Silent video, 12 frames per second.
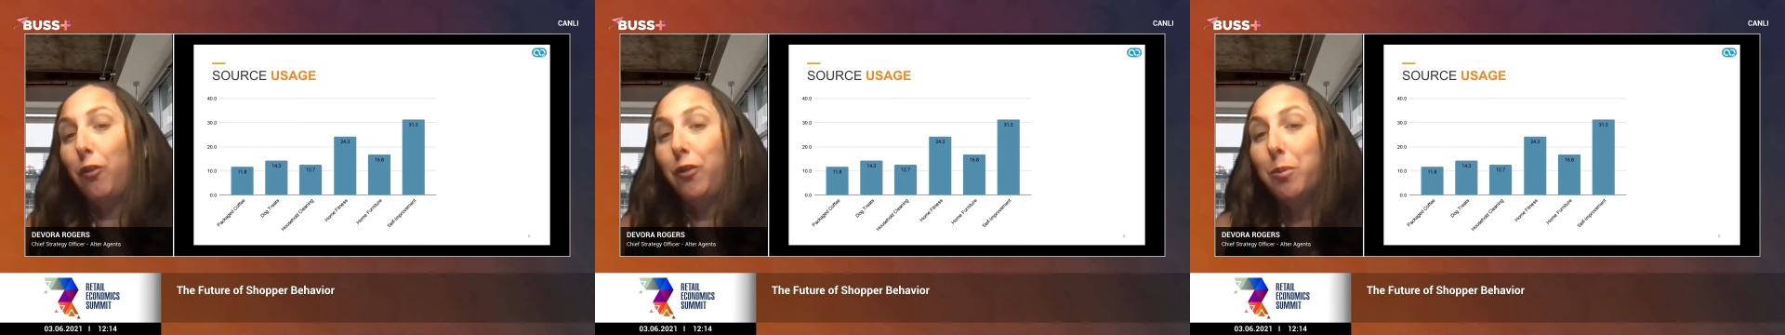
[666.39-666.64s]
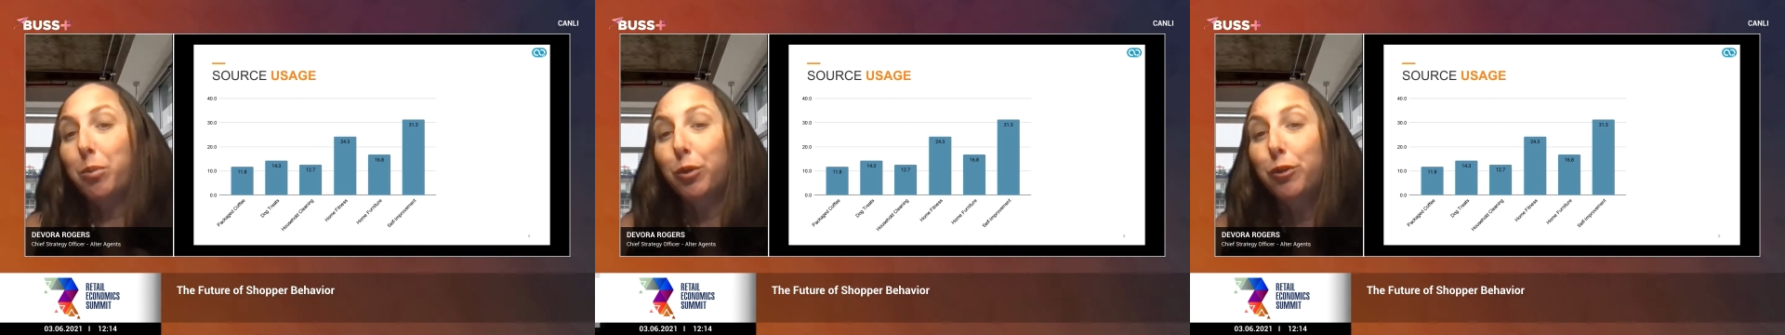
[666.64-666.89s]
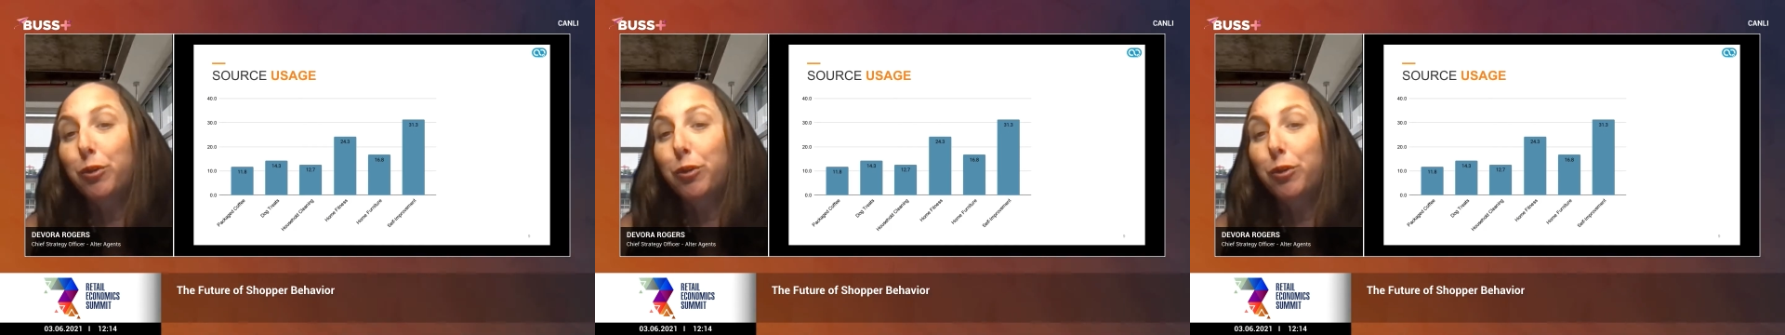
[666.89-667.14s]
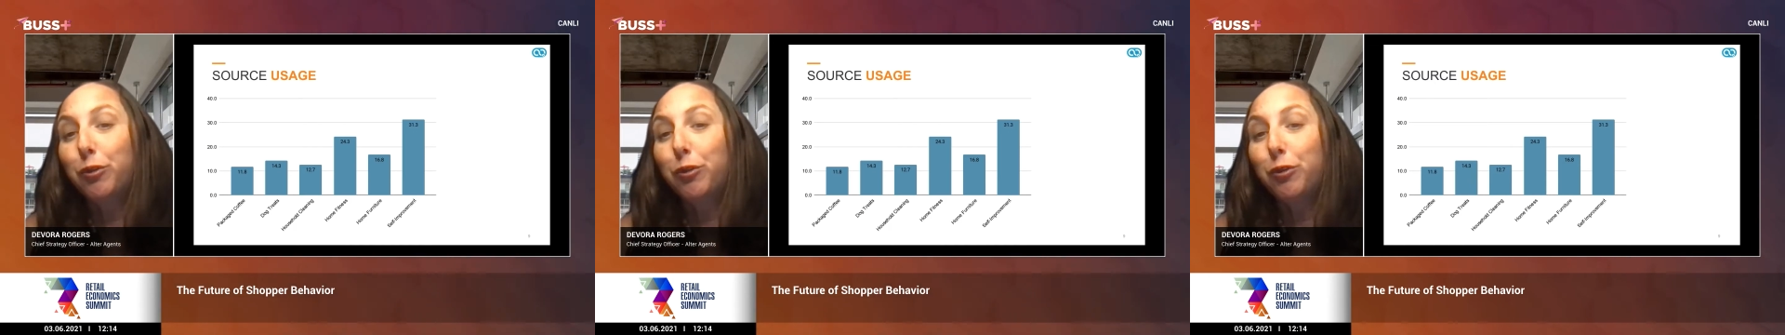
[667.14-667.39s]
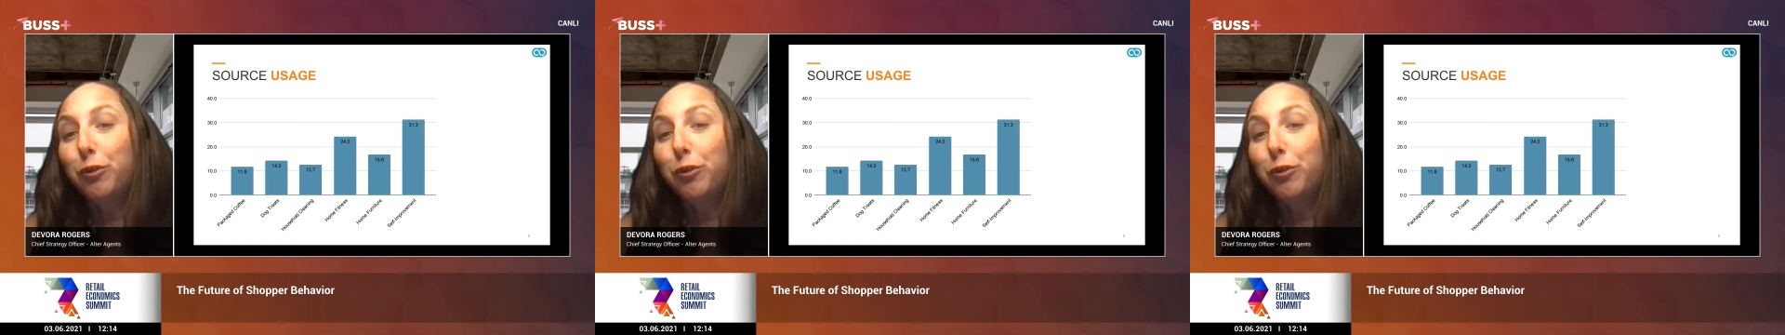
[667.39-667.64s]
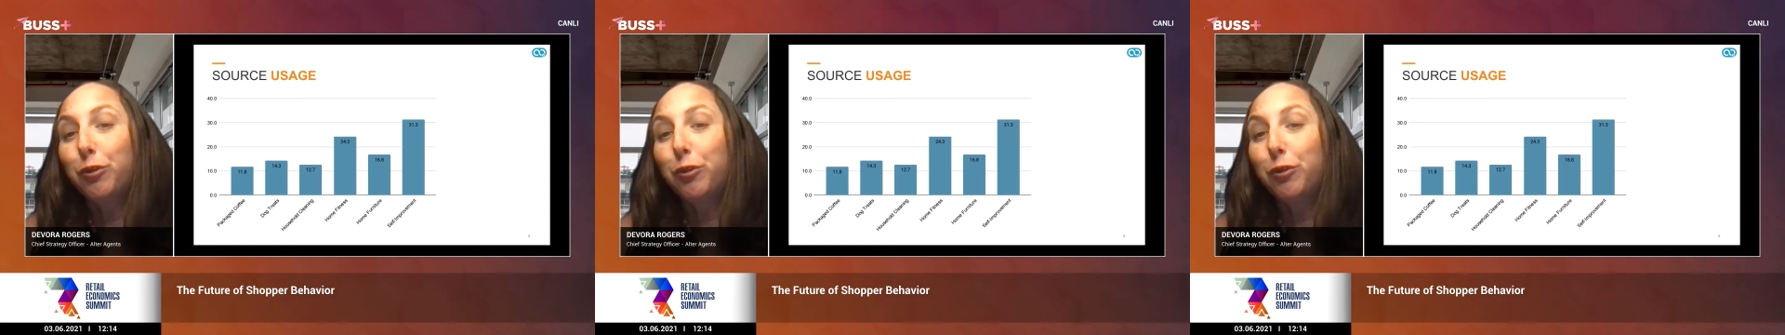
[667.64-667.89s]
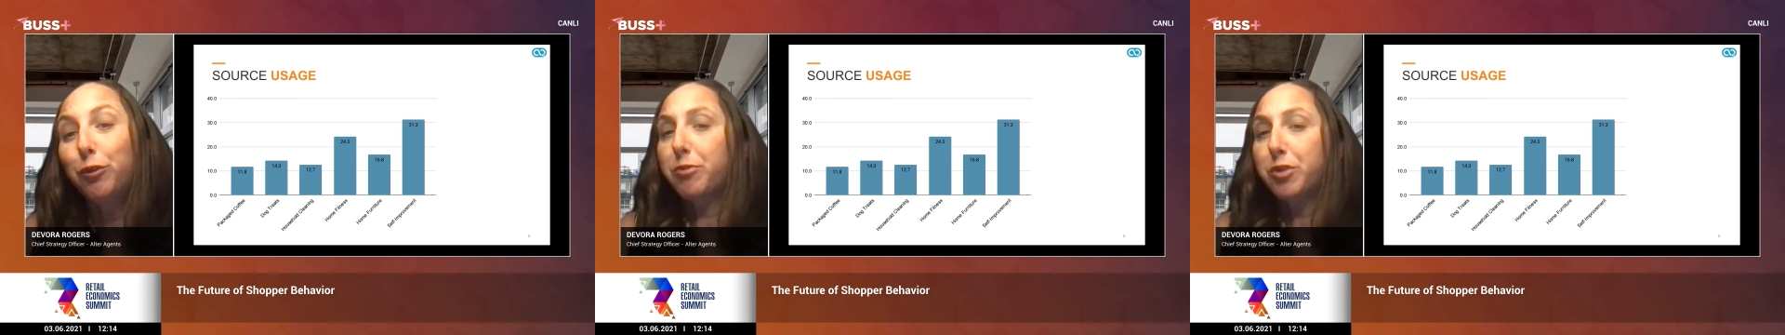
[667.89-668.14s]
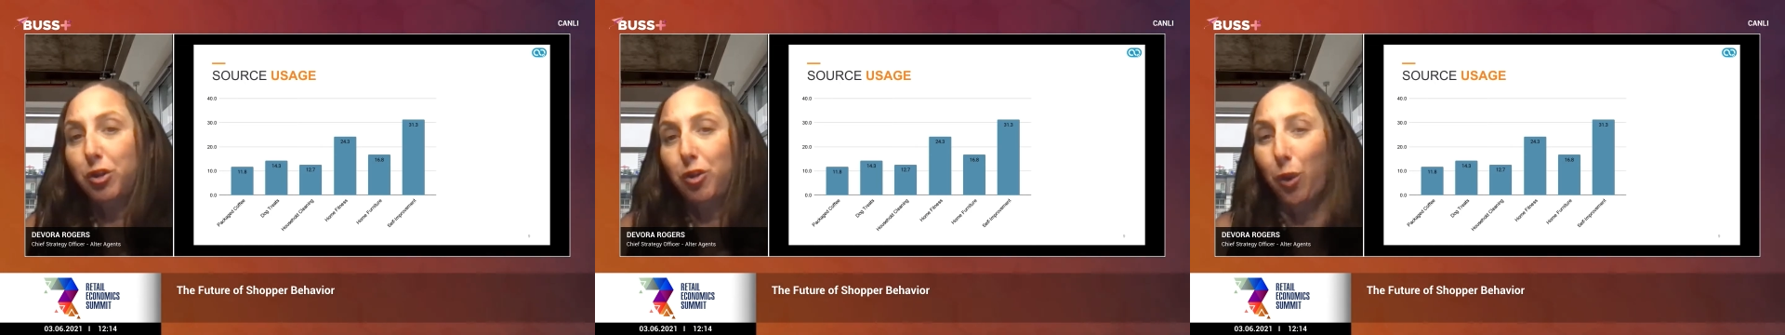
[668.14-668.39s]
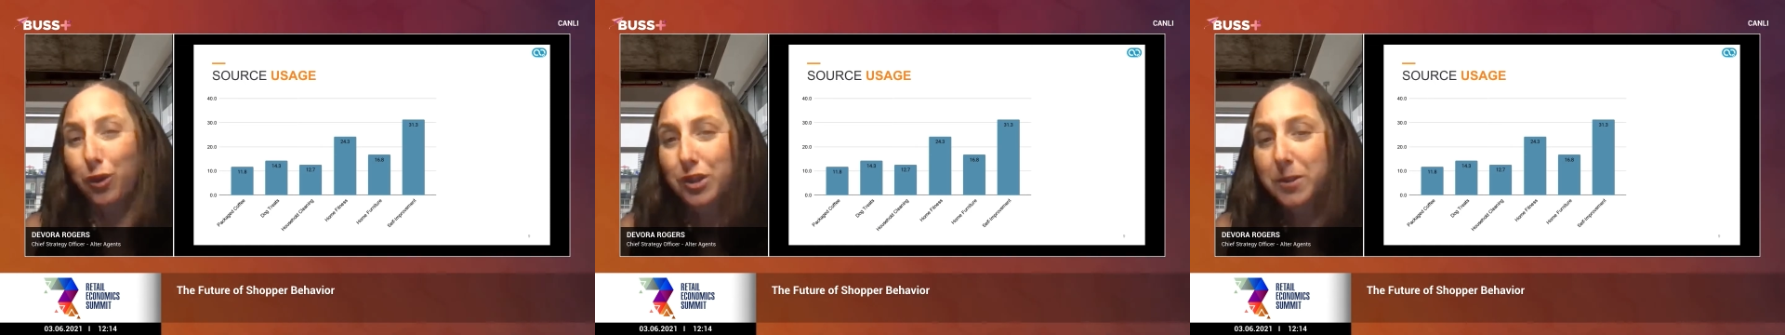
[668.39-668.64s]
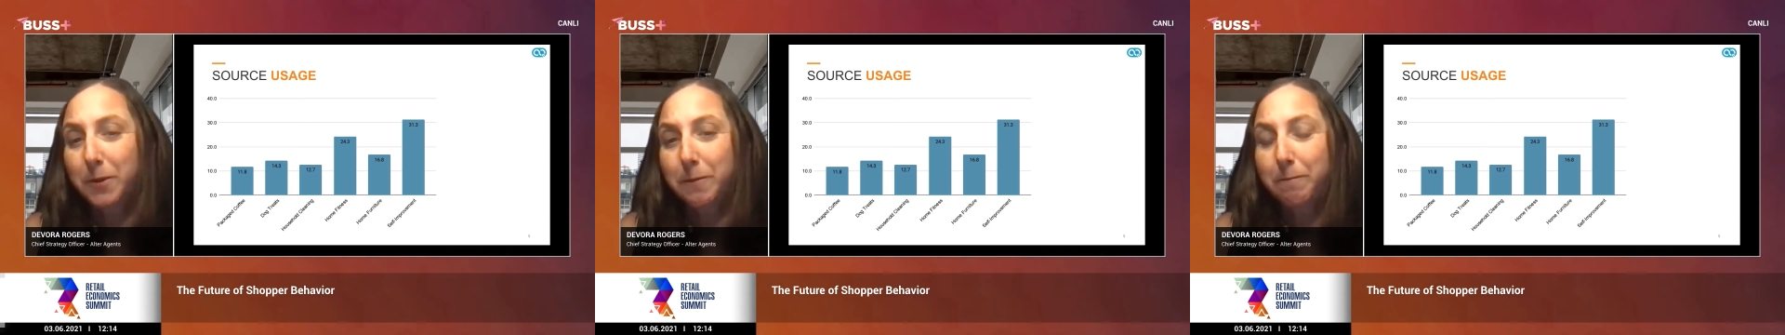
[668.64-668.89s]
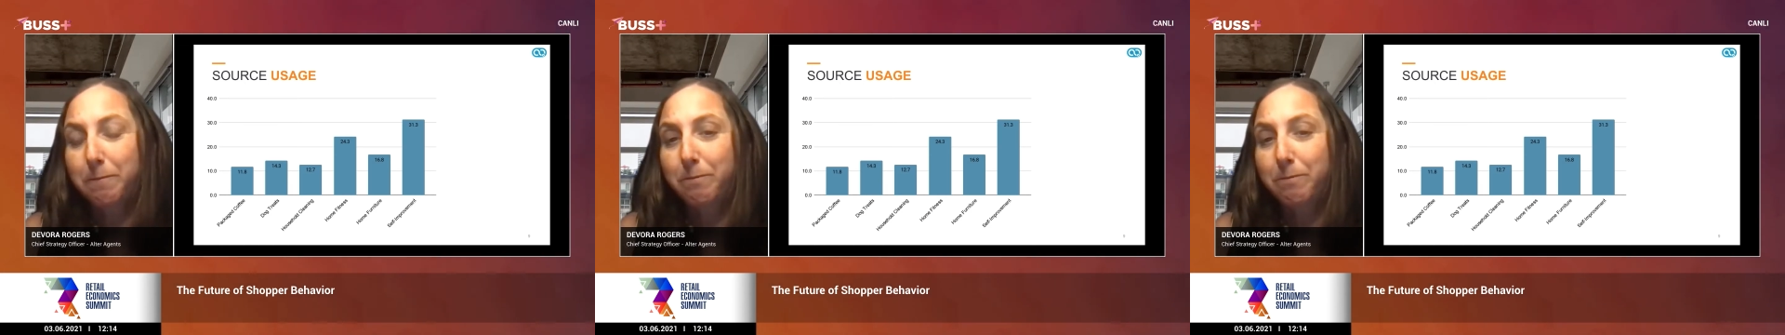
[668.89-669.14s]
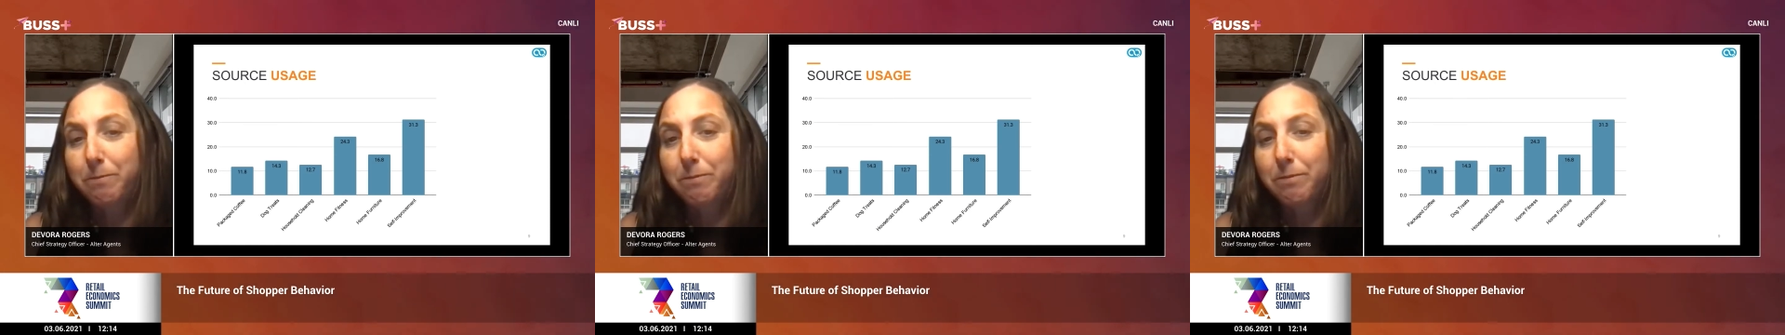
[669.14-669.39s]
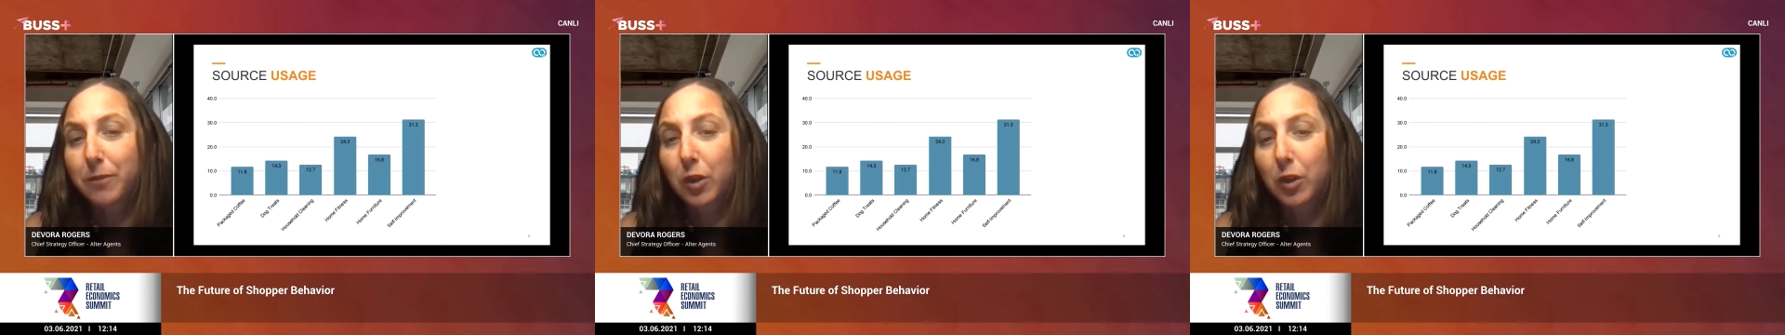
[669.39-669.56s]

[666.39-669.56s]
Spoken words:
to a self-improvement subscription course.